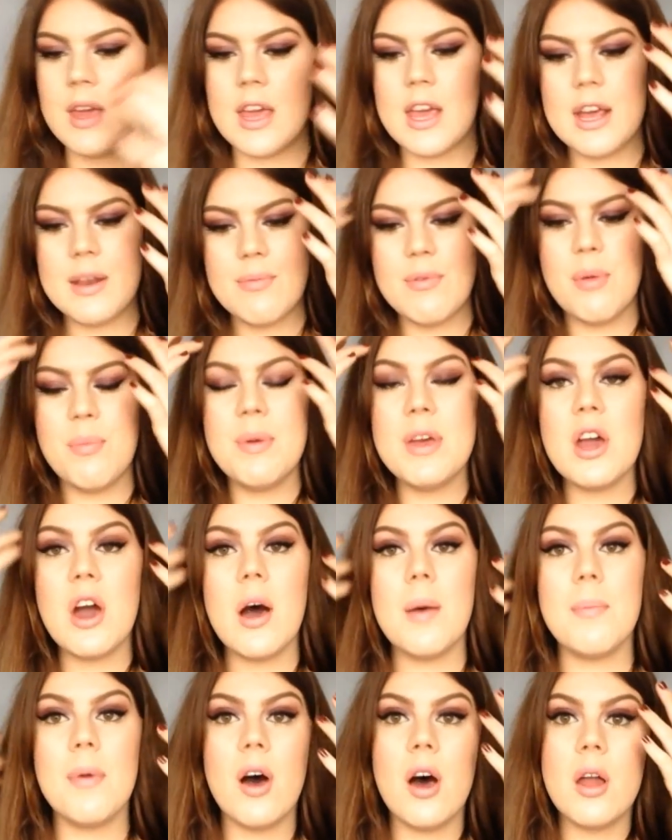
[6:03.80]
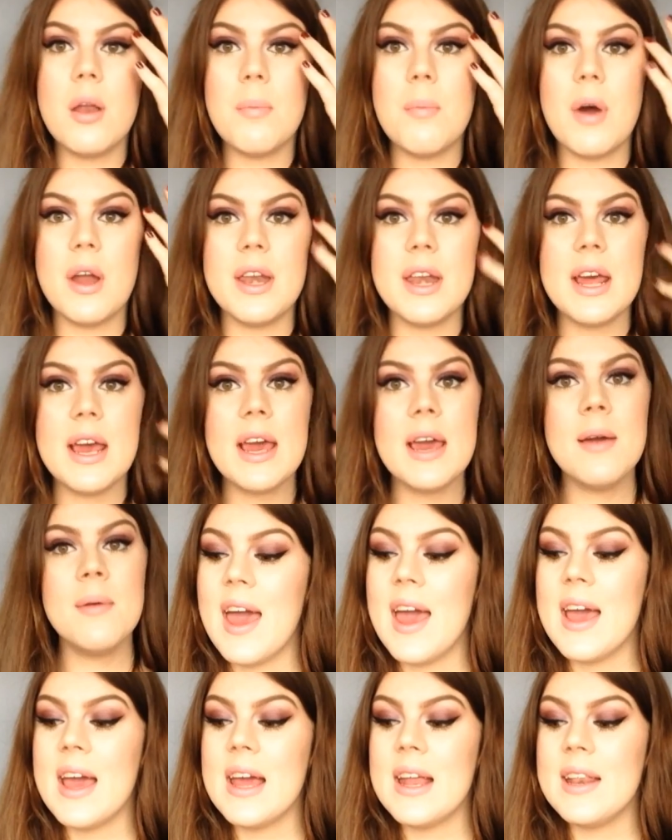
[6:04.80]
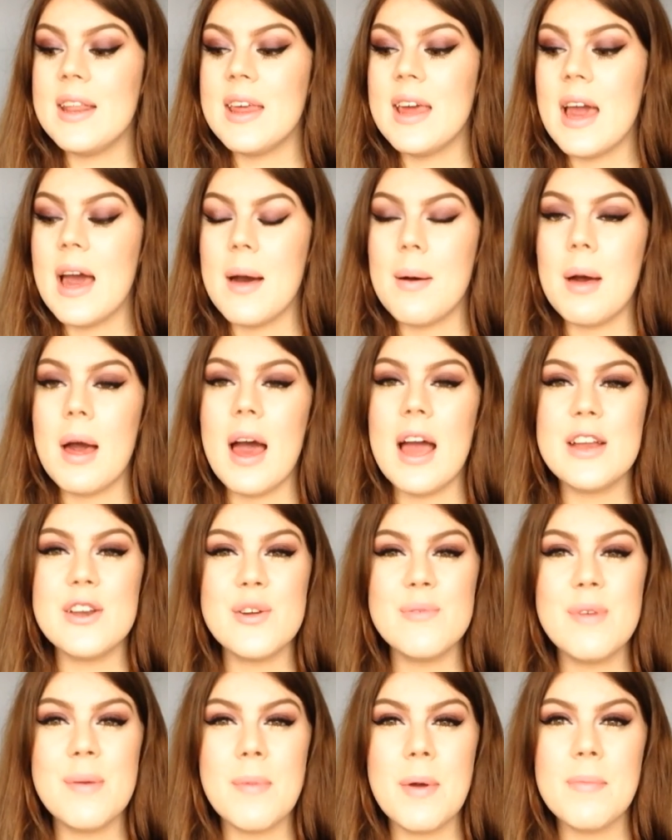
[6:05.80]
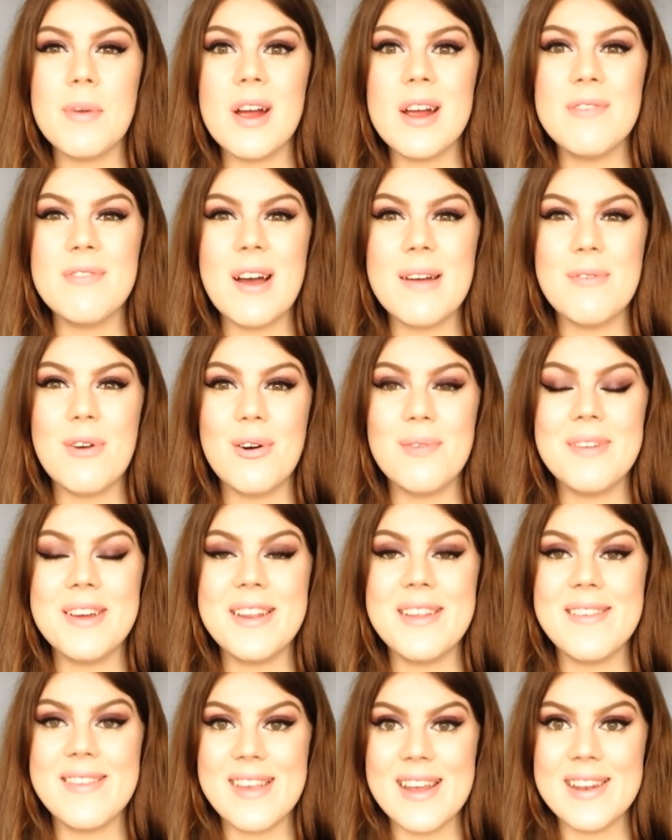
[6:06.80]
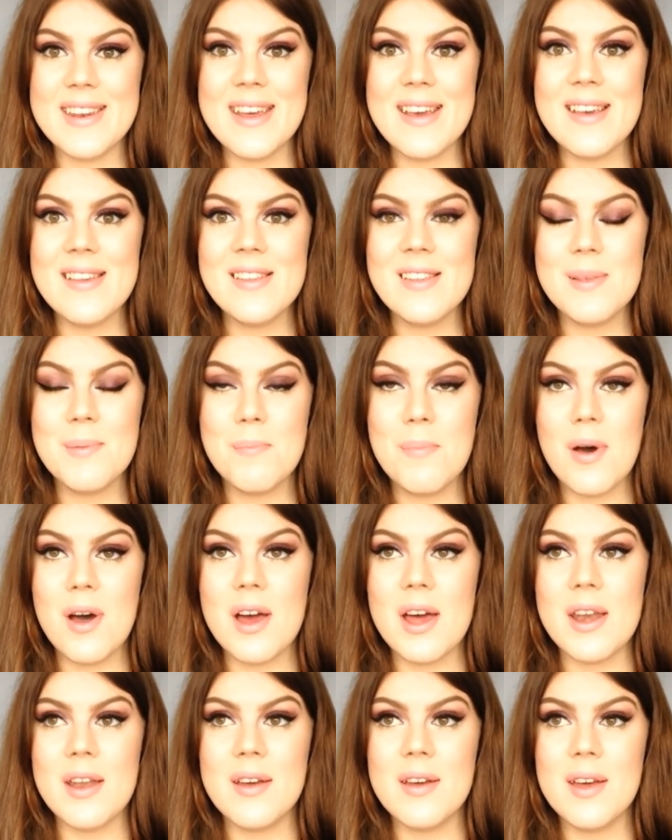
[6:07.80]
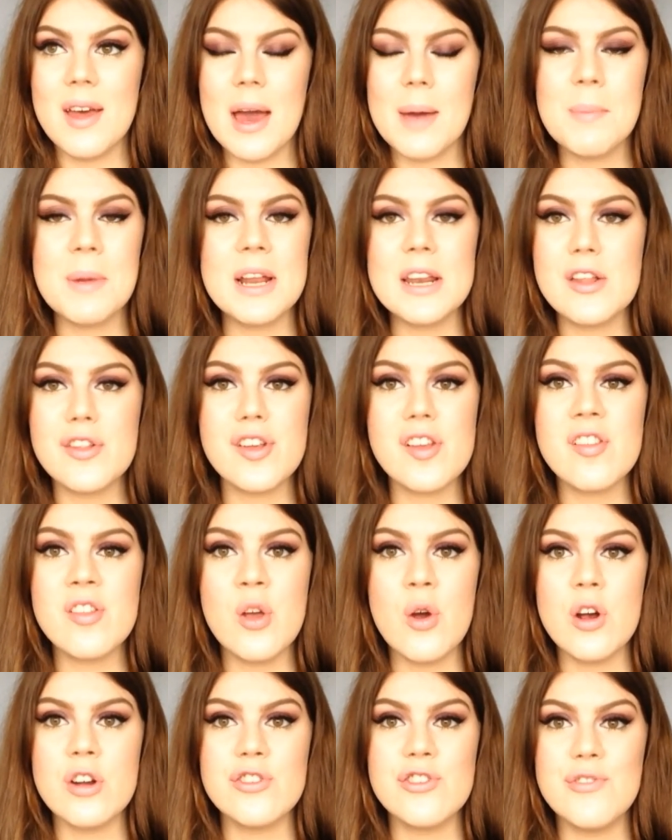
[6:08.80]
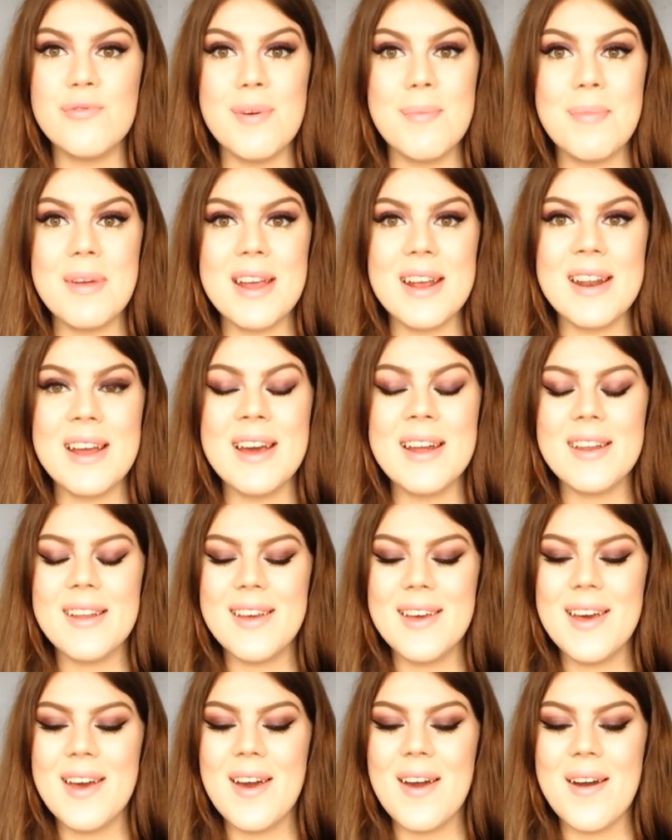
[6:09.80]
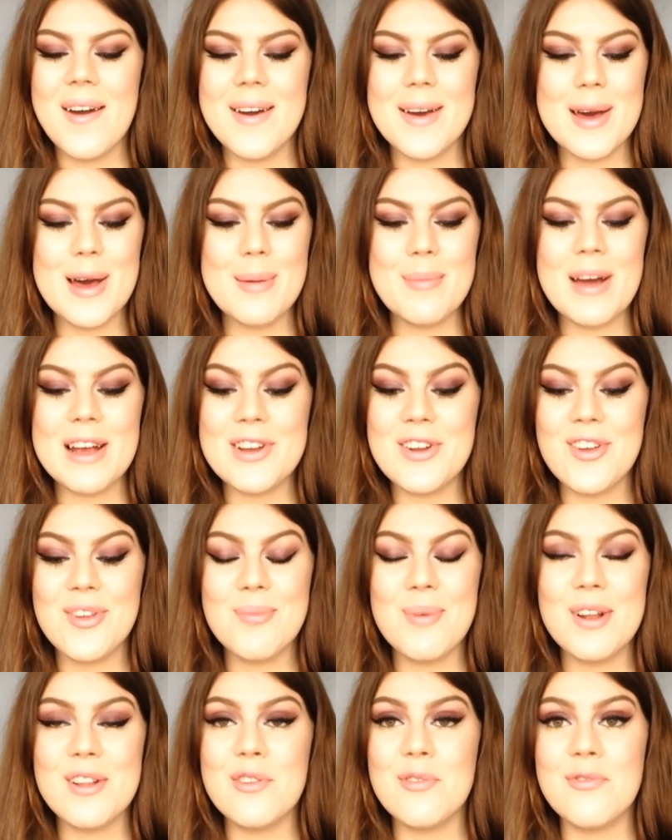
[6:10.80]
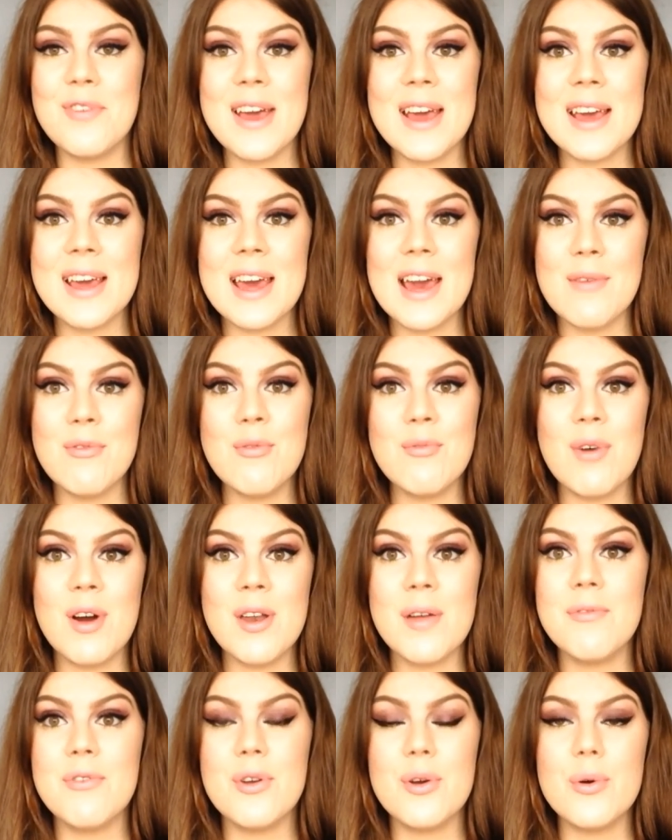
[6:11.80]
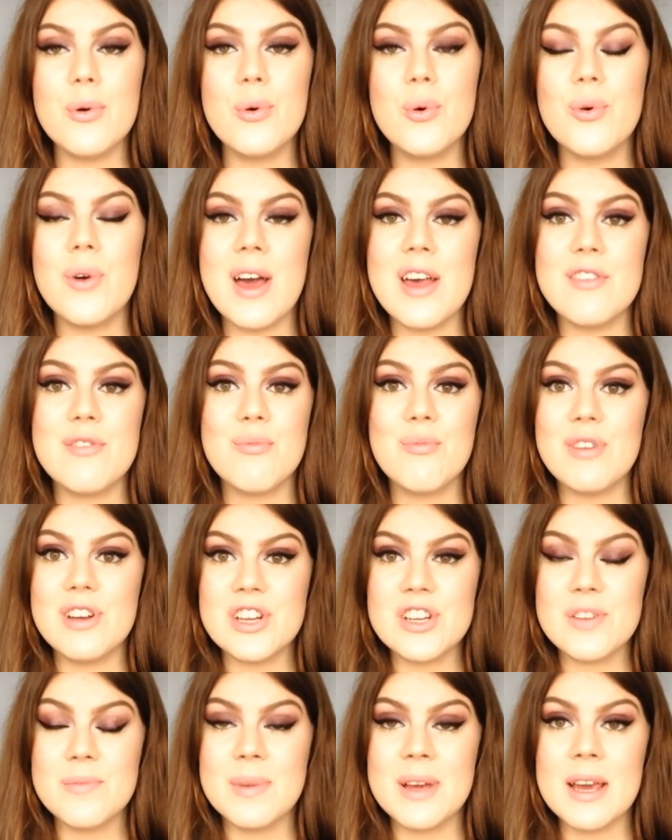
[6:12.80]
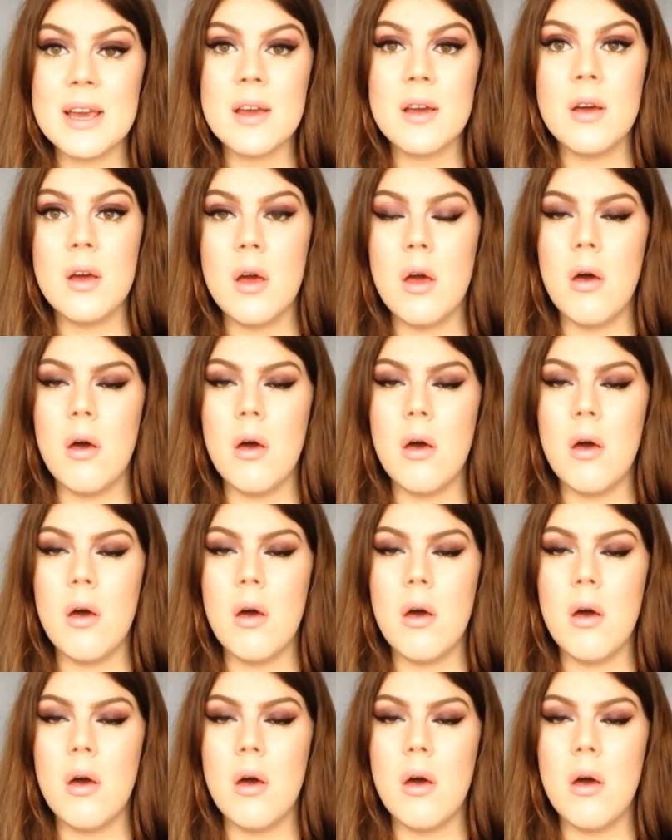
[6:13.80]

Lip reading: It will be up on Monday. And yeah, I don't remember if I've already said this, but I mean, it doesn't hurt to repeat it. I just want to thank every one of you who has wished me,